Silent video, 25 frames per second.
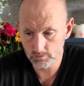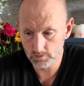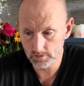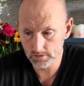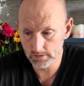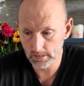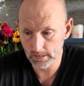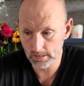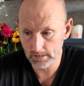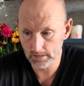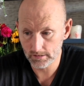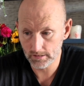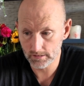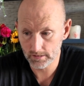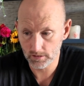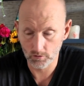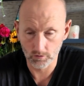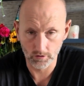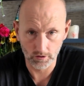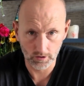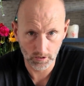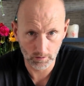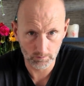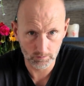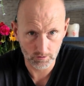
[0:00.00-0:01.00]
taking this out
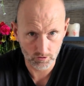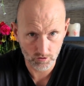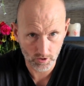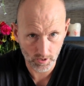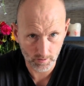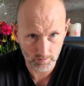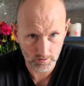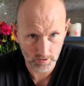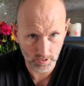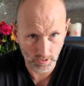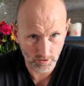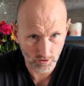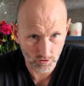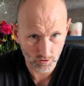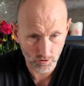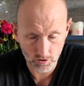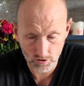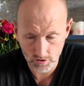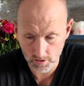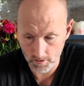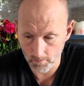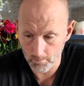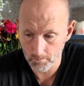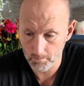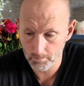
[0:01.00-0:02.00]
on a couple of trips and
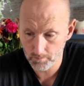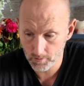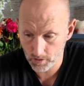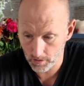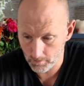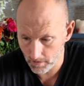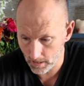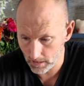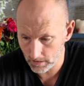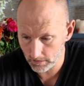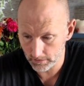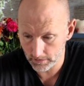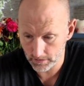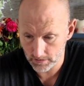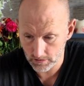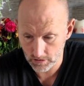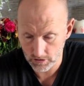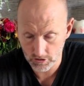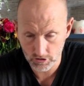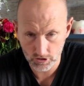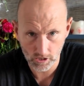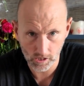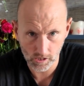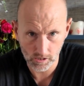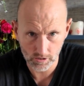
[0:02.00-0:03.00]
using it primarily as
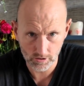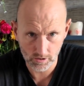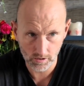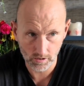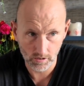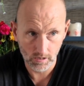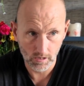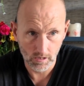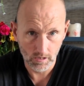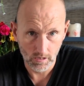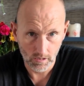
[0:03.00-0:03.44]
its charger,